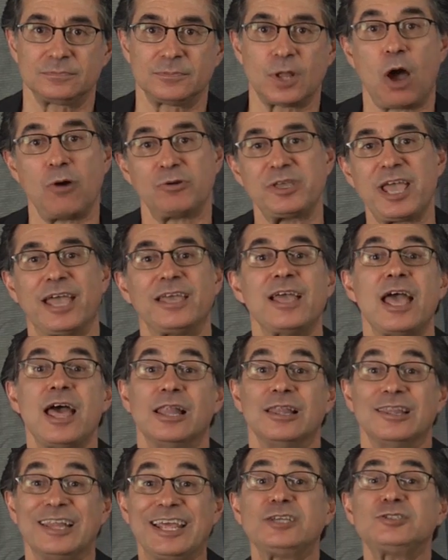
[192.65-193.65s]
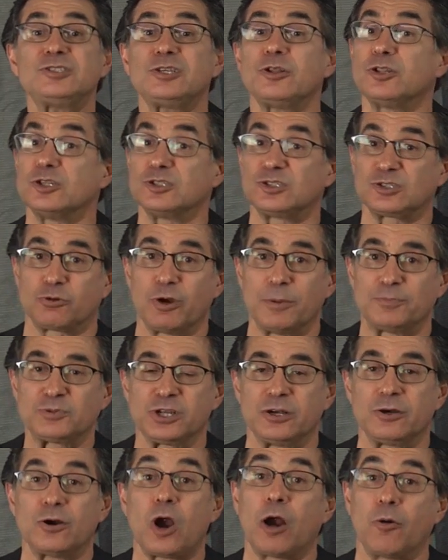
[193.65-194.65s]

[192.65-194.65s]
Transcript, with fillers: Okay, links to the description